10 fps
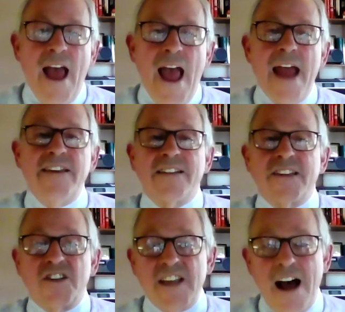And yet
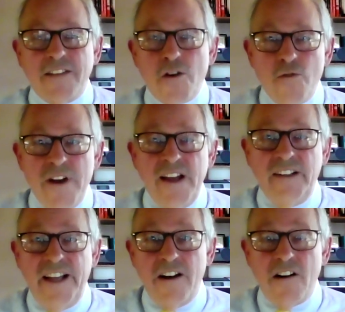the South Korean
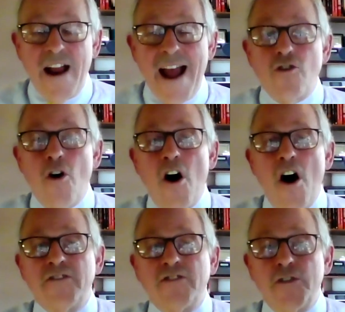leader had
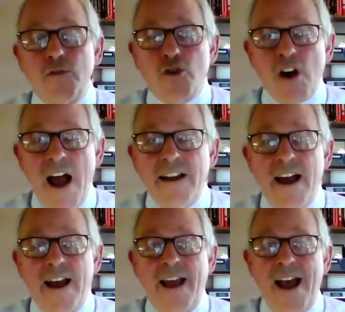gone to China
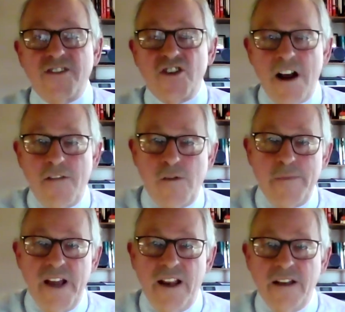and had several
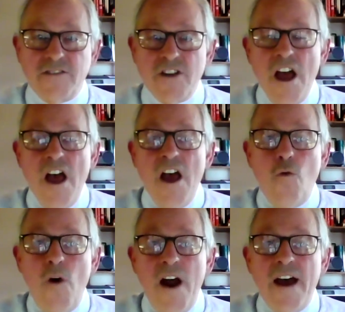meetings
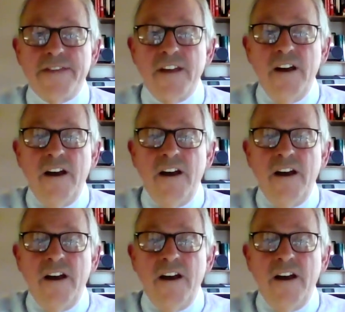with